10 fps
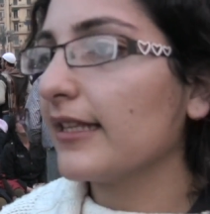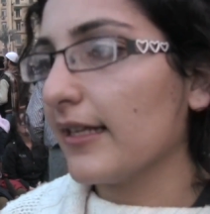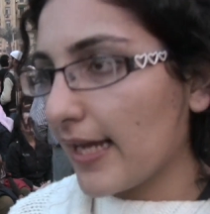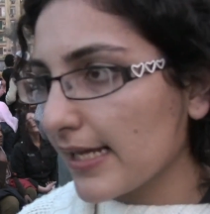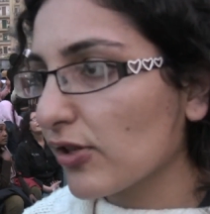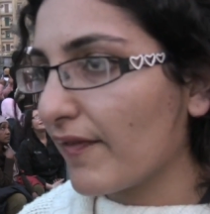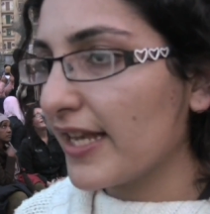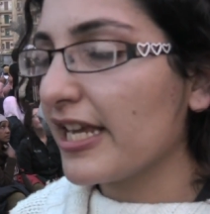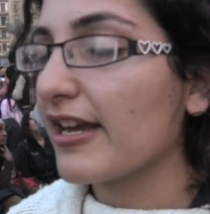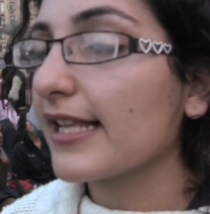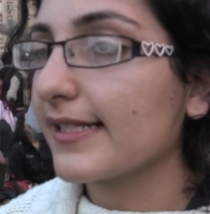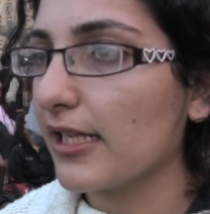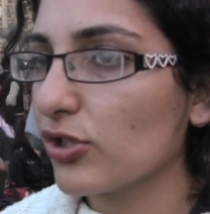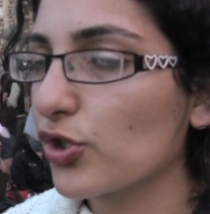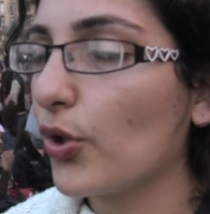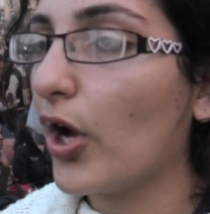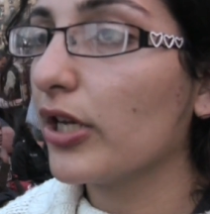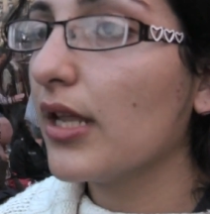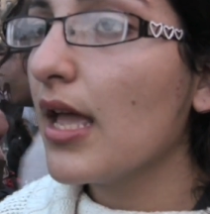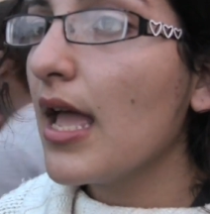aid in case of any arrests and so
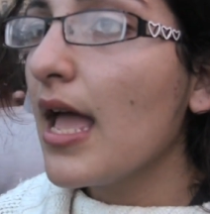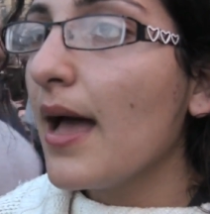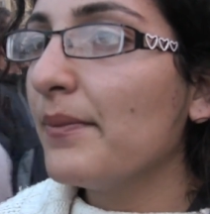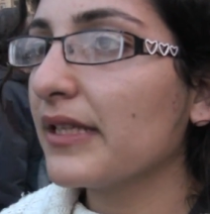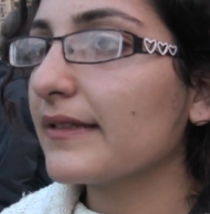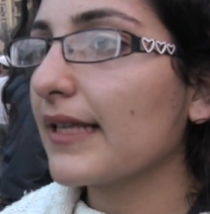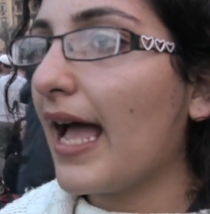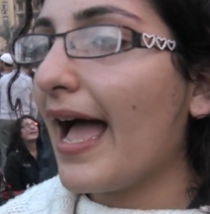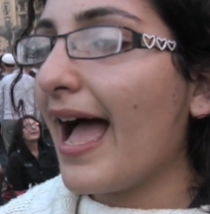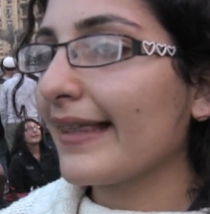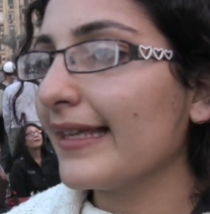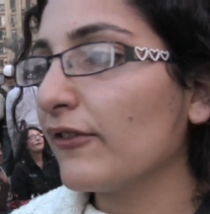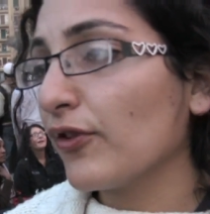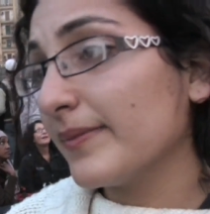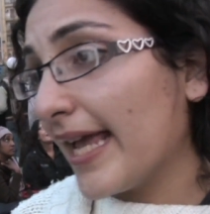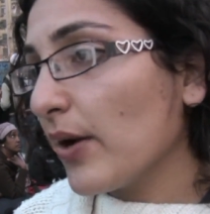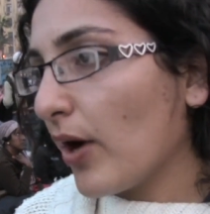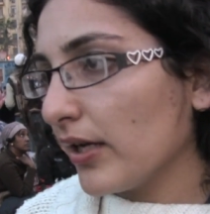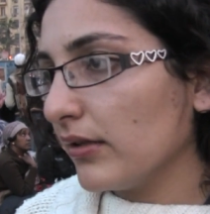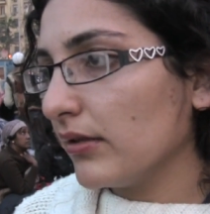on. But I think from day
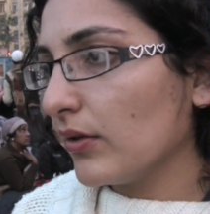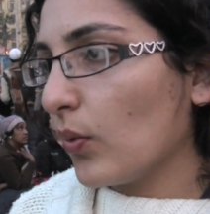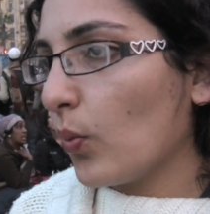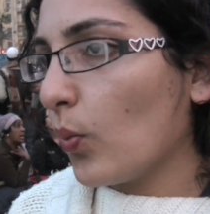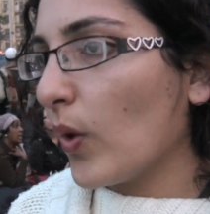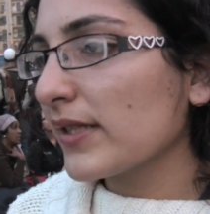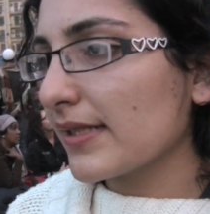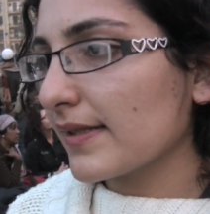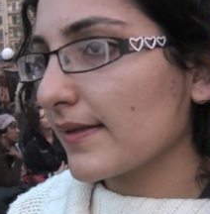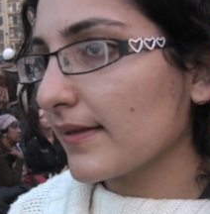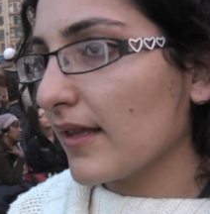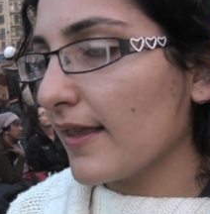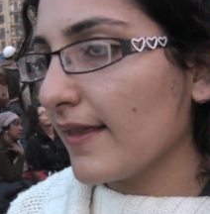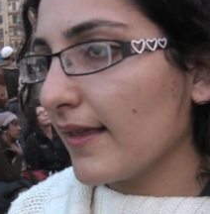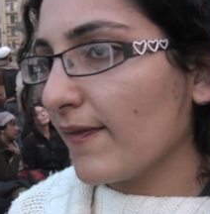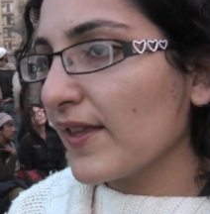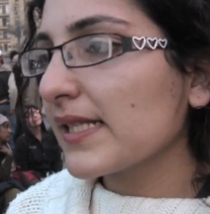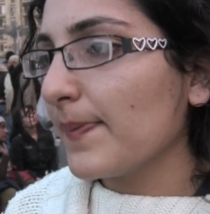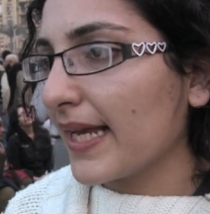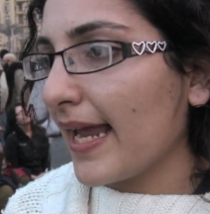one, once
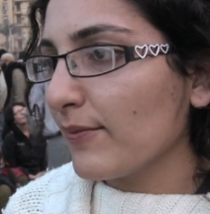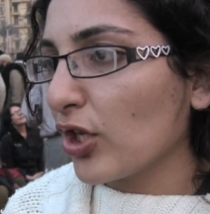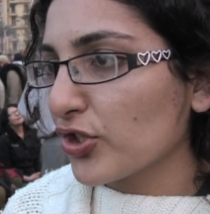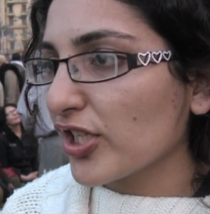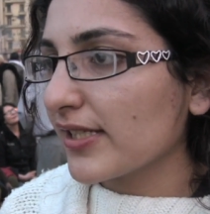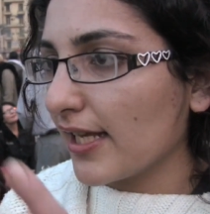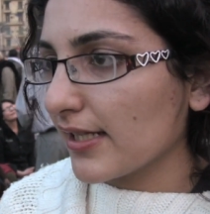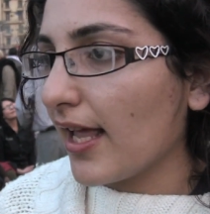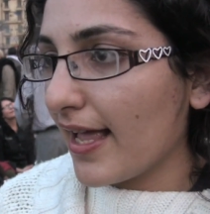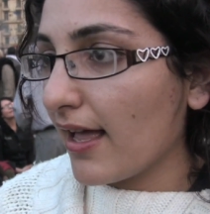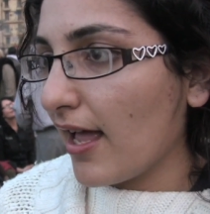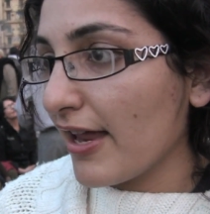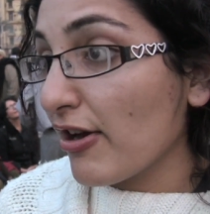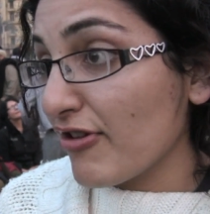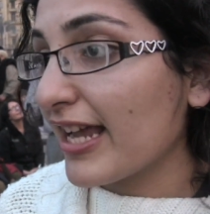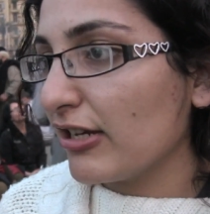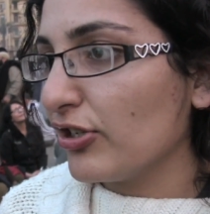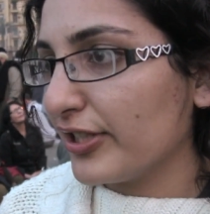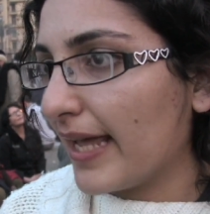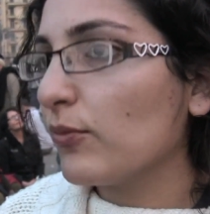this became not just a
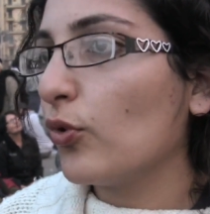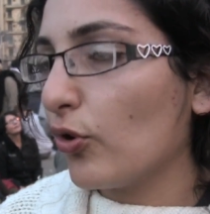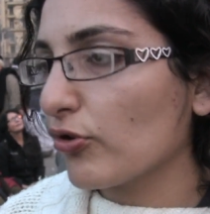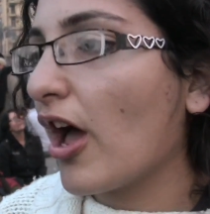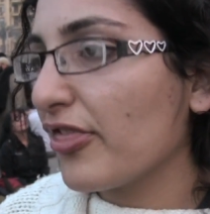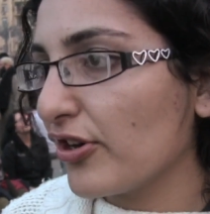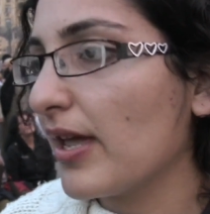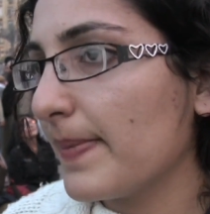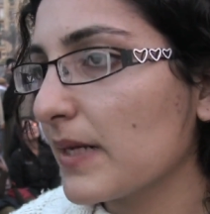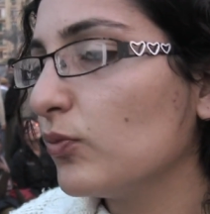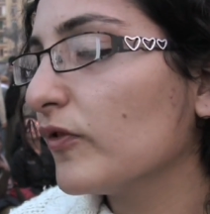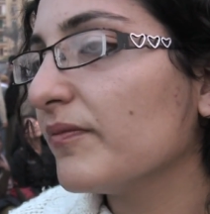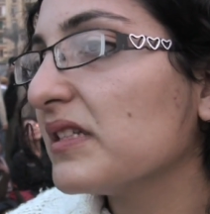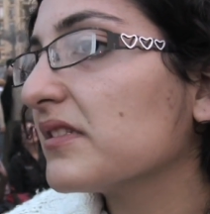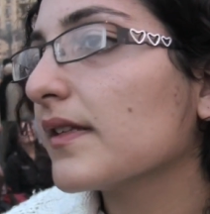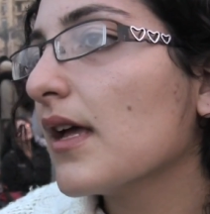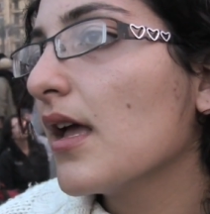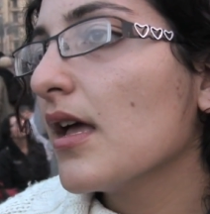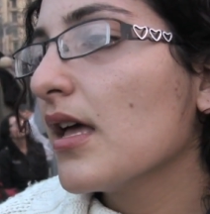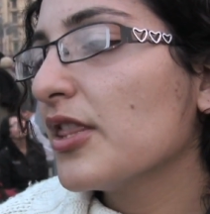regular demo, rather a big movement,
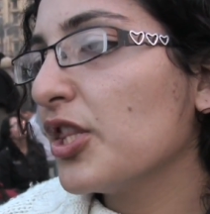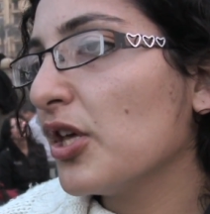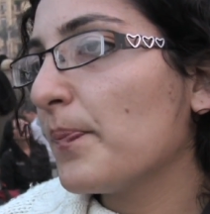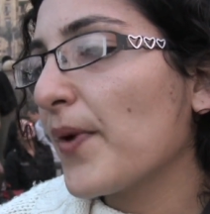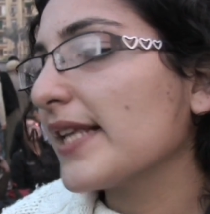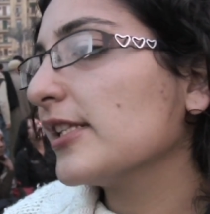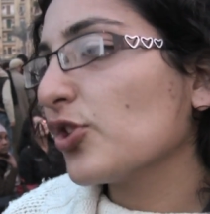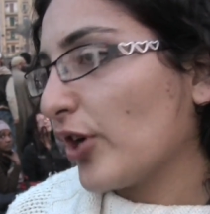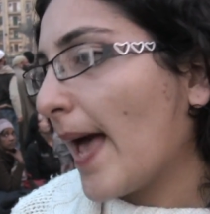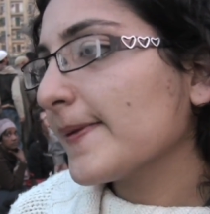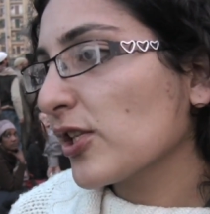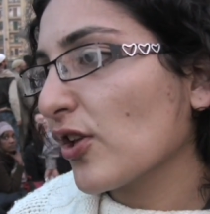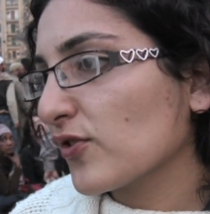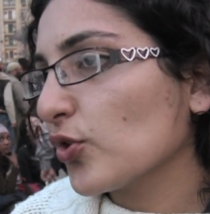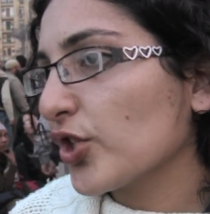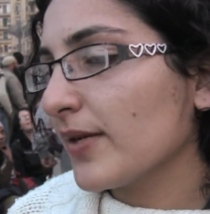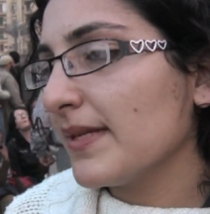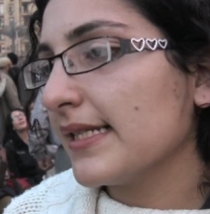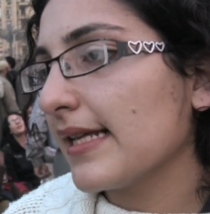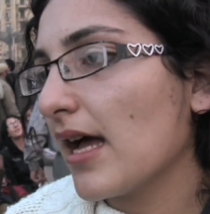the presence or absence of social
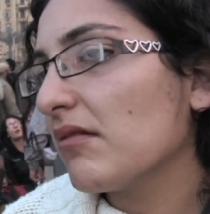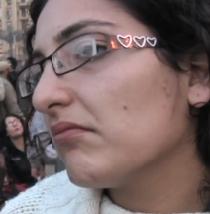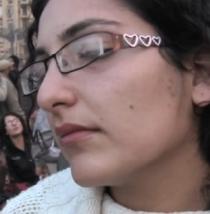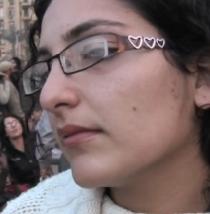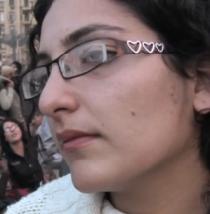media